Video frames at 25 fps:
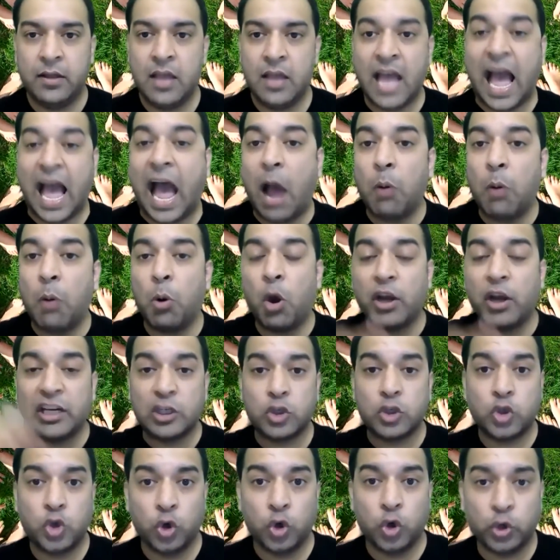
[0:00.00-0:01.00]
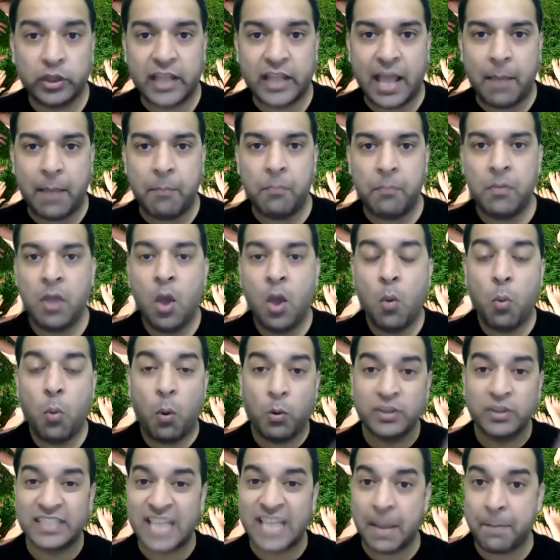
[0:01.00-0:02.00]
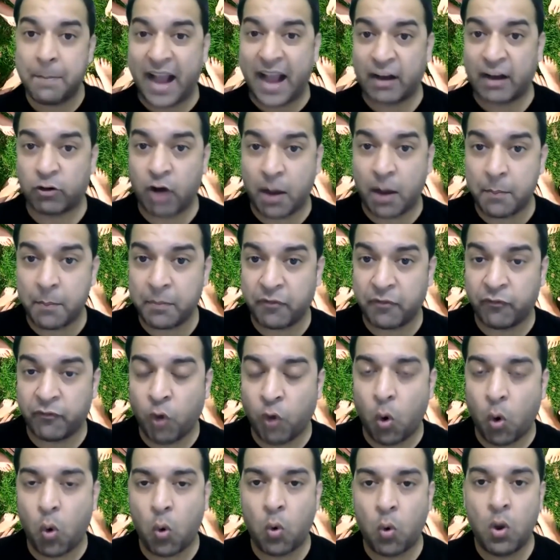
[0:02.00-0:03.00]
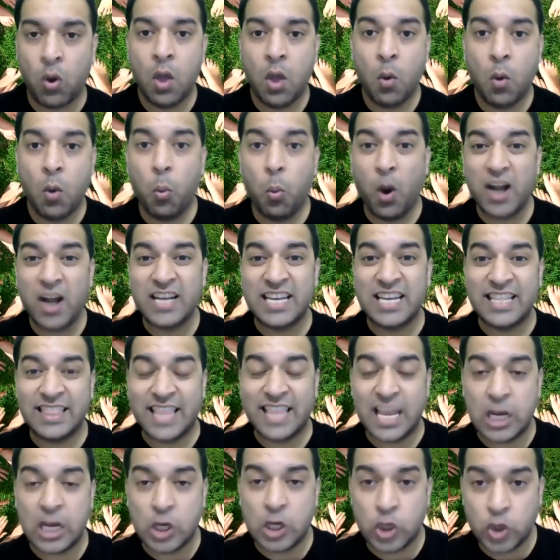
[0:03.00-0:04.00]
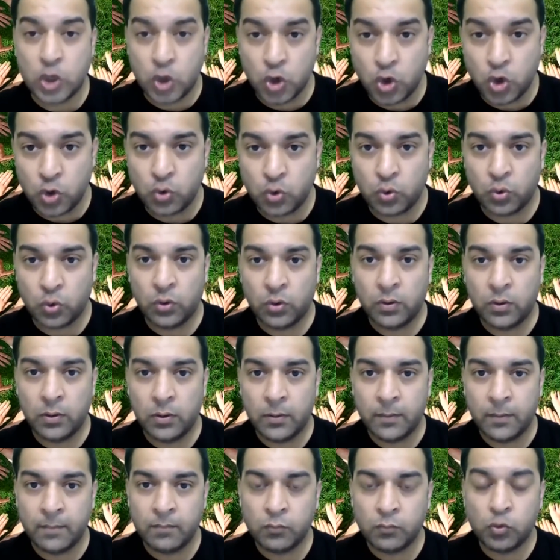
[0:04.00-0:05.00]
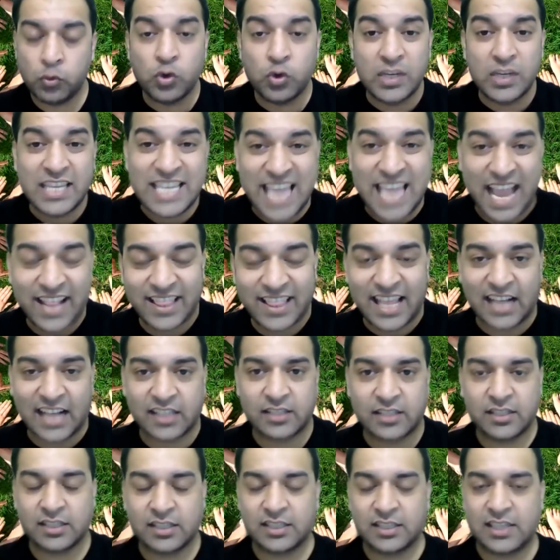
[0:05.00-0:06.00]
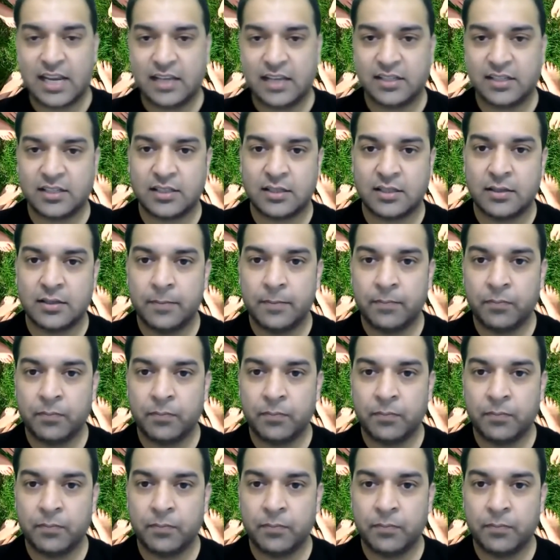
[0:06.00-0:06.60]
How long it took them? What was their background before? What did they do to get that success?